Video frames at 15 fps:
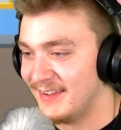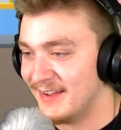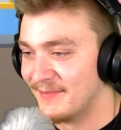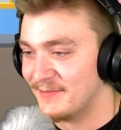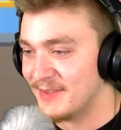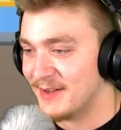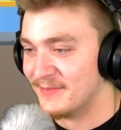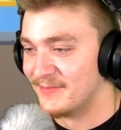
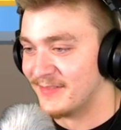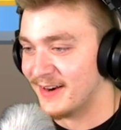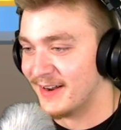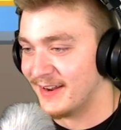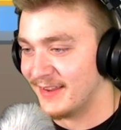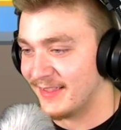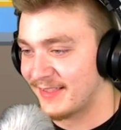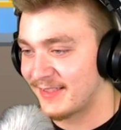yum yum
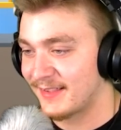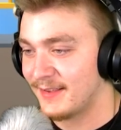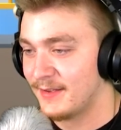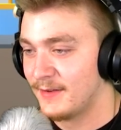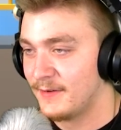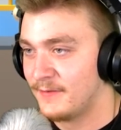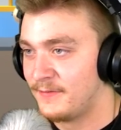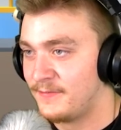rice.
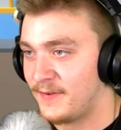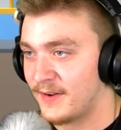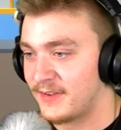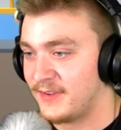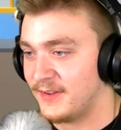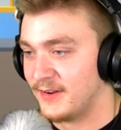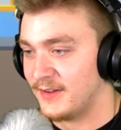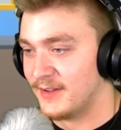
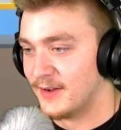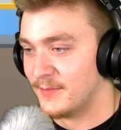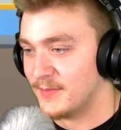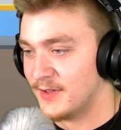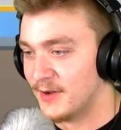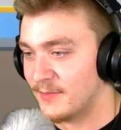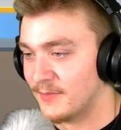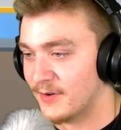Fuck your yum
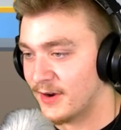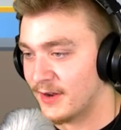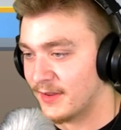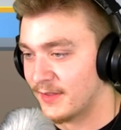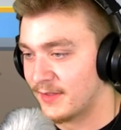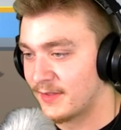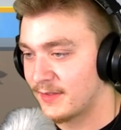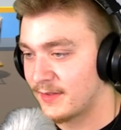yum
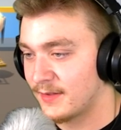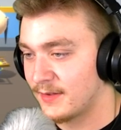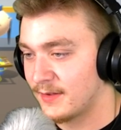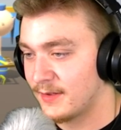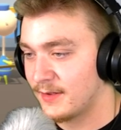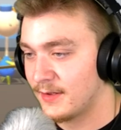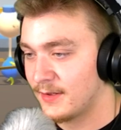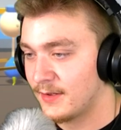rice.
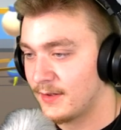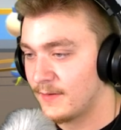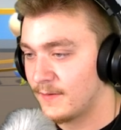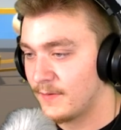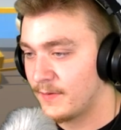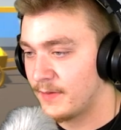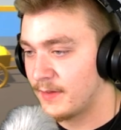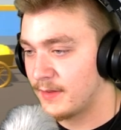
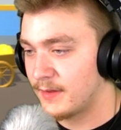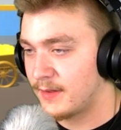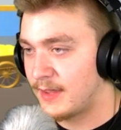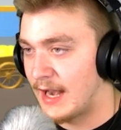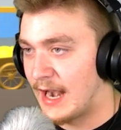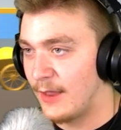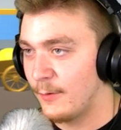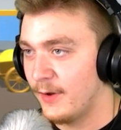
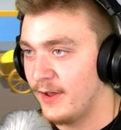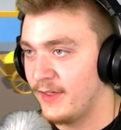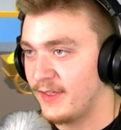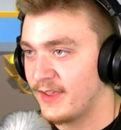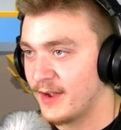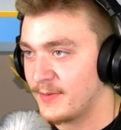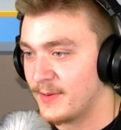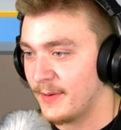Get out of the way,
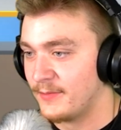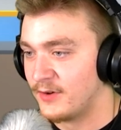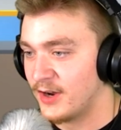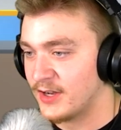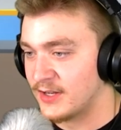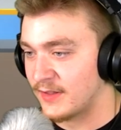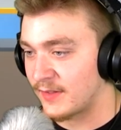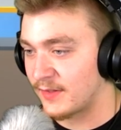yum yum
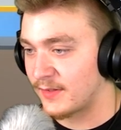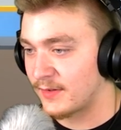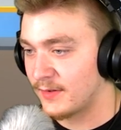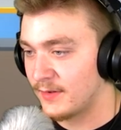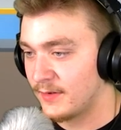rice.